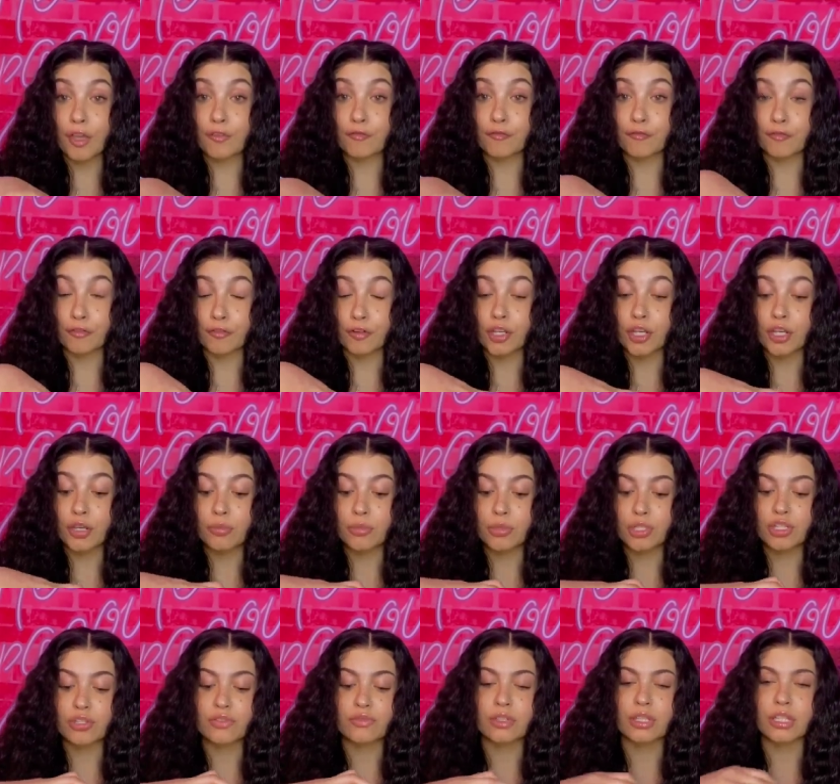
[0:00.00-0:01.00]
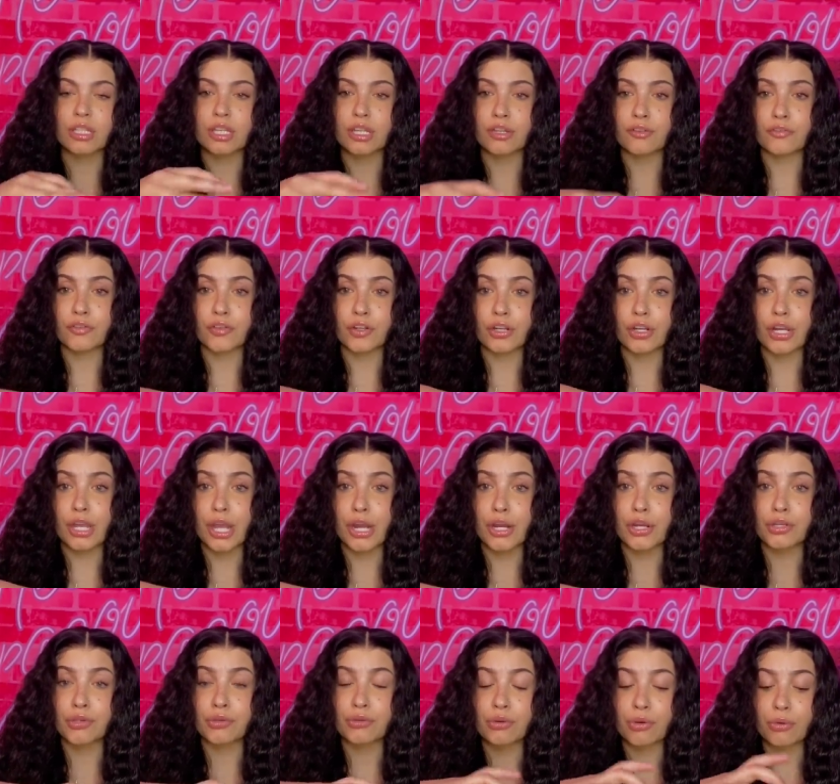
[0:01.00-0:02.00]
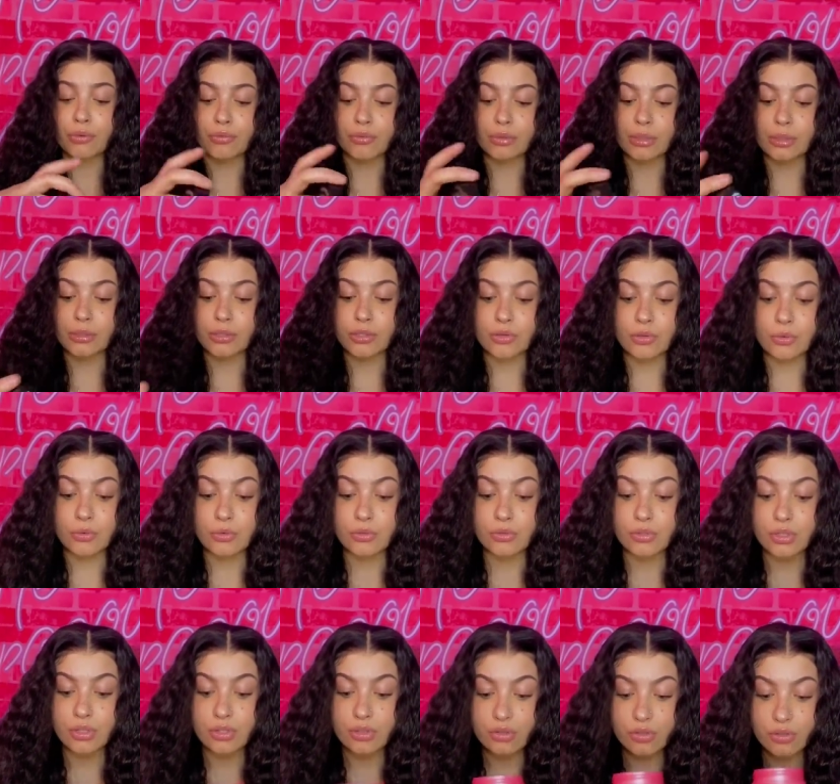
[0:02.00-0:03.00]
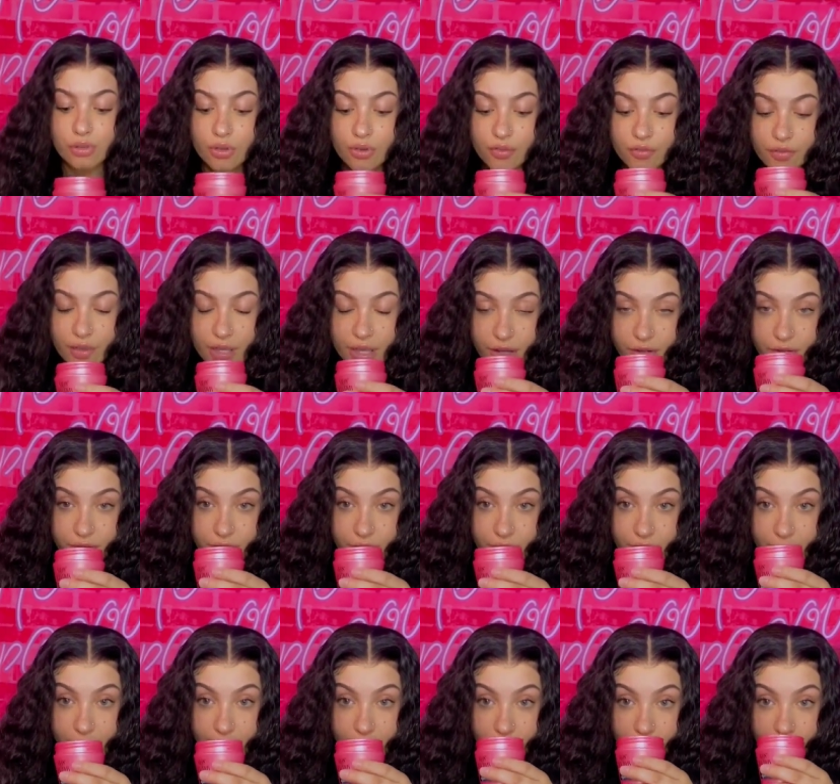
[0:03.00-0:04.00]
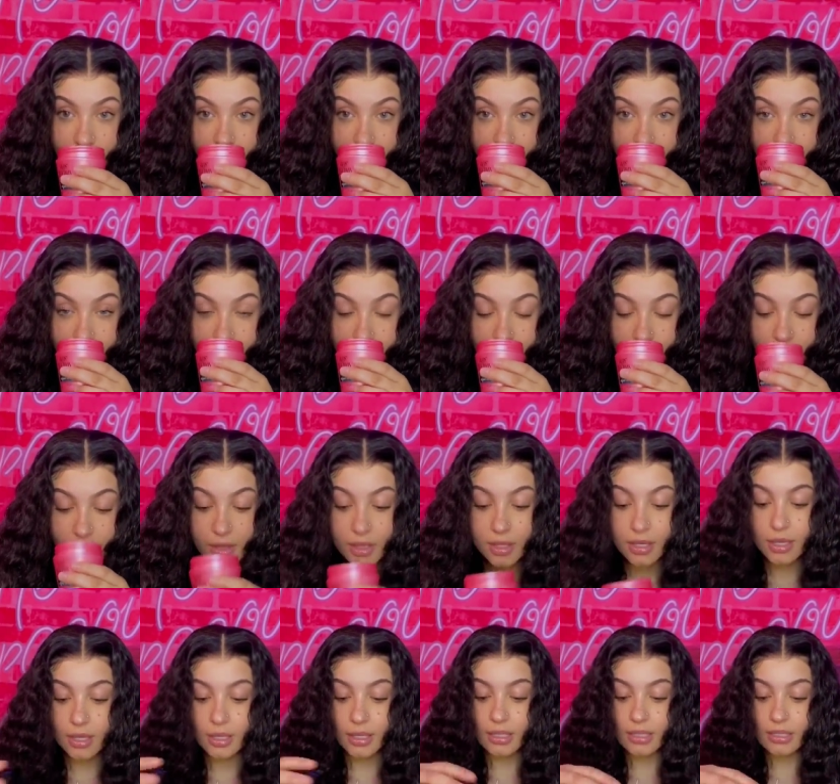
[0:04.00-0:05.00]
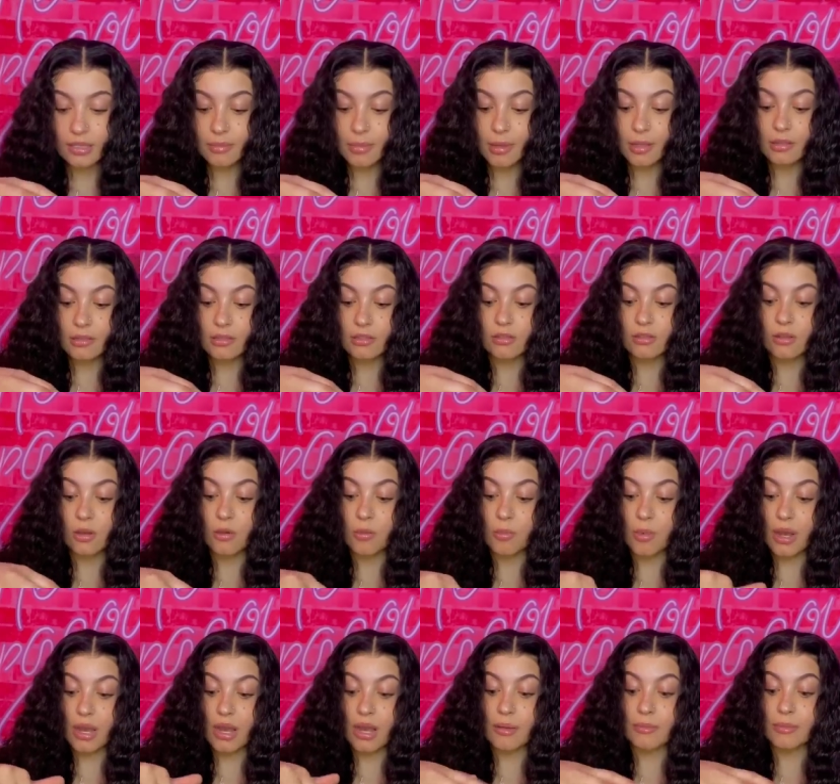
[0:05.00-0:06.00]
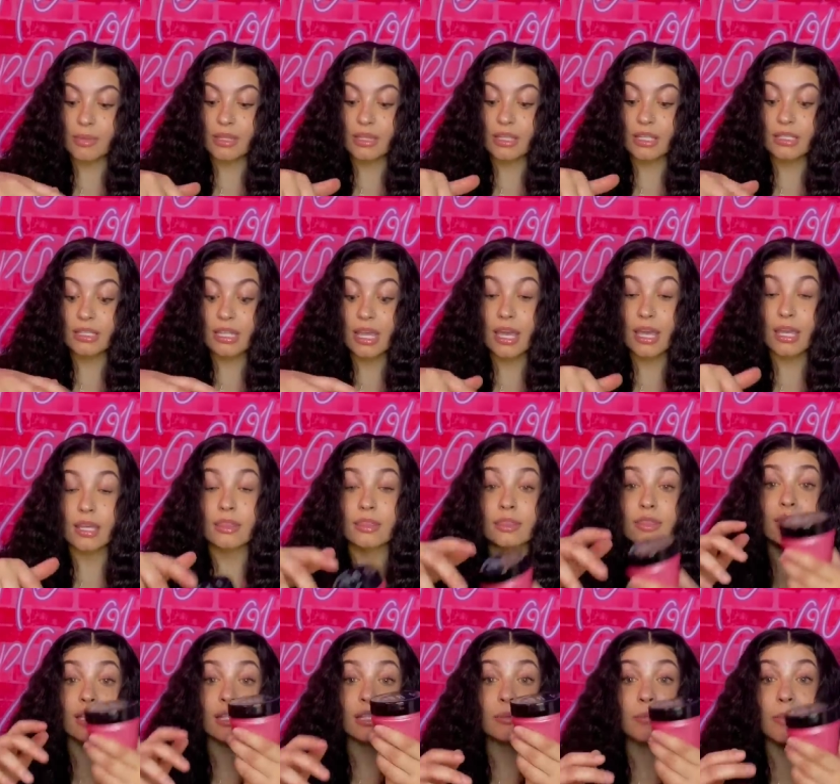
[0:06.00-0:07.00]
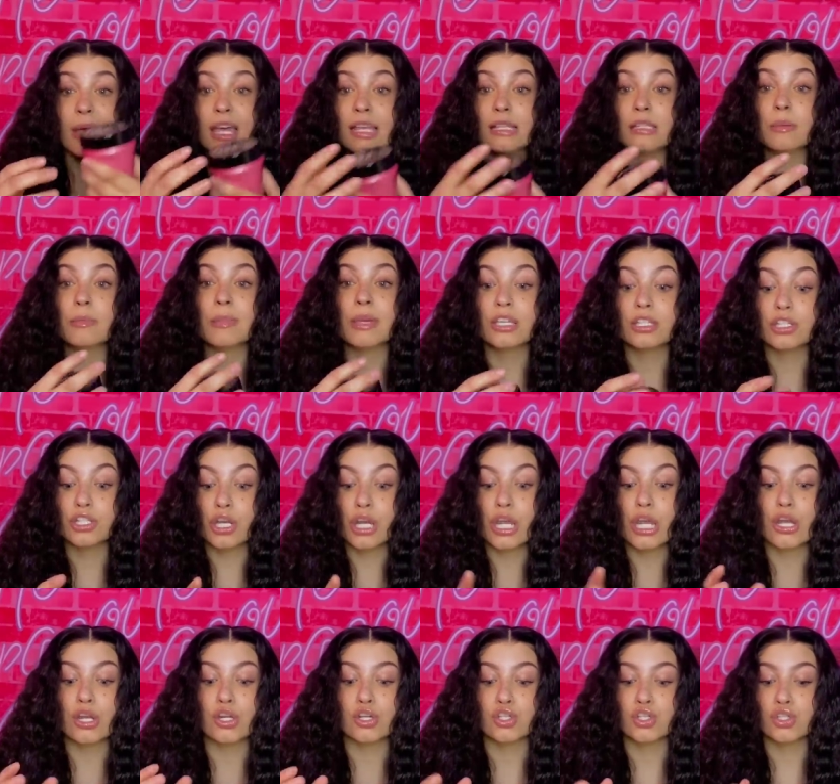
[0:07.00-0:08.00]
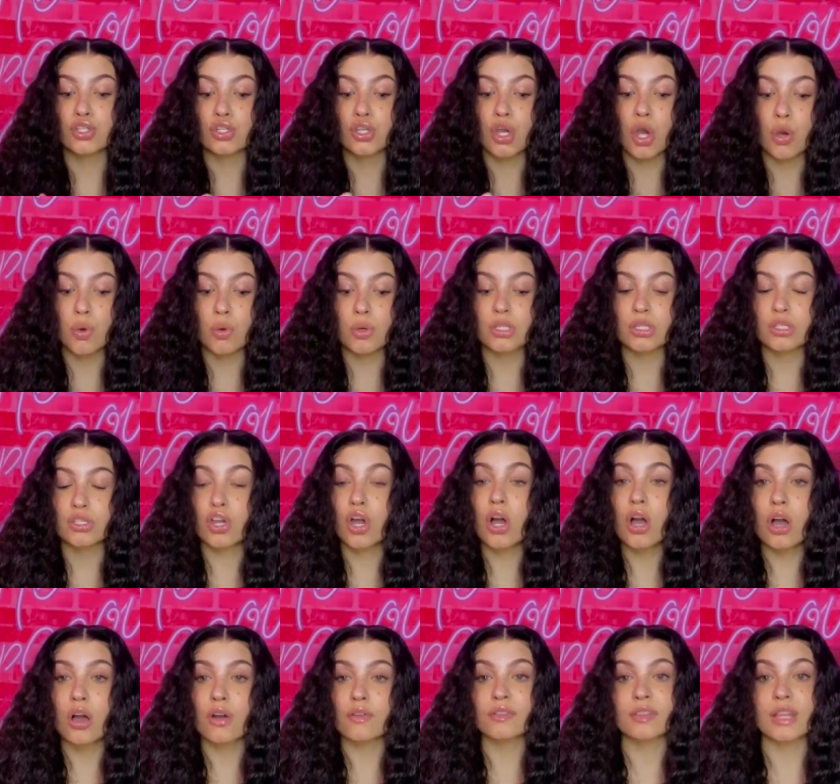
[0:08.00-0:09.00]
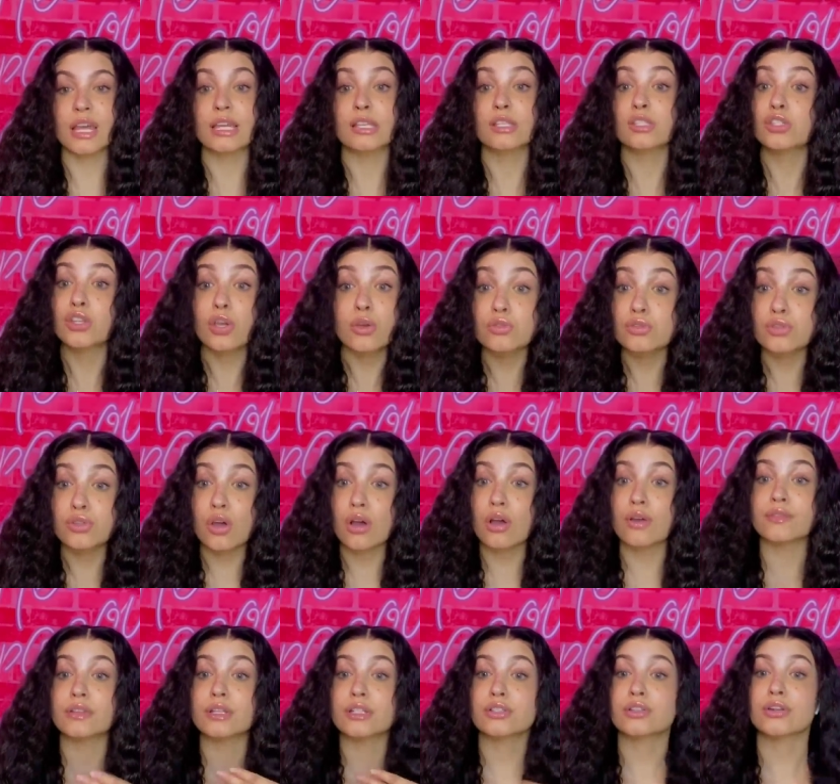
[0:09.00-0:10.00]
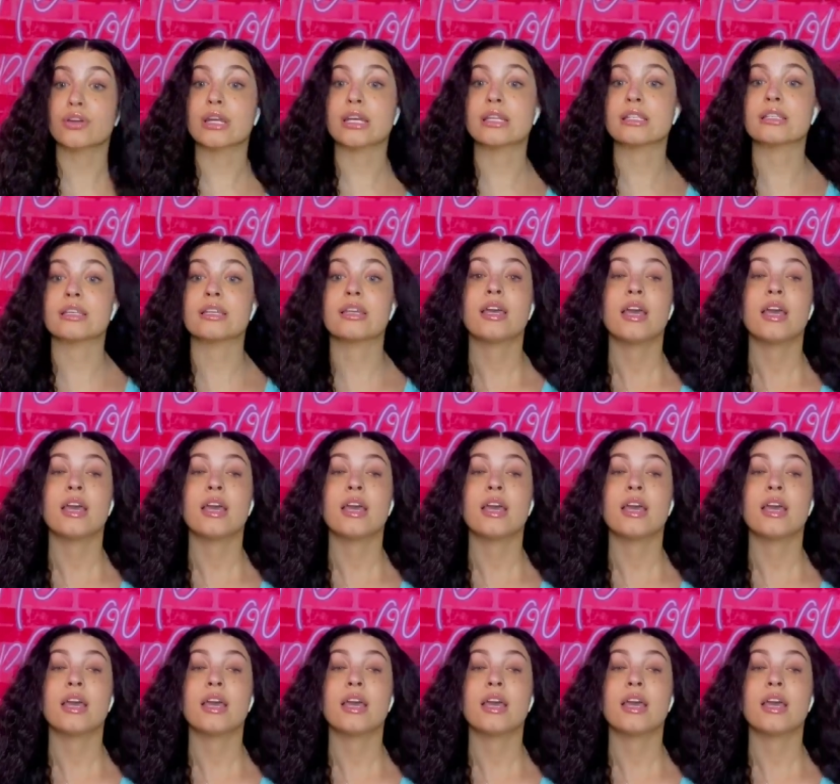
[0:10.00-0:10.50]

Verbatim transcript: free, which is really good for your hair. You don't want to use sulfate on your hair. It smells so bomb. And this this mask makes your hair so soft. Like so soft. It's crazy.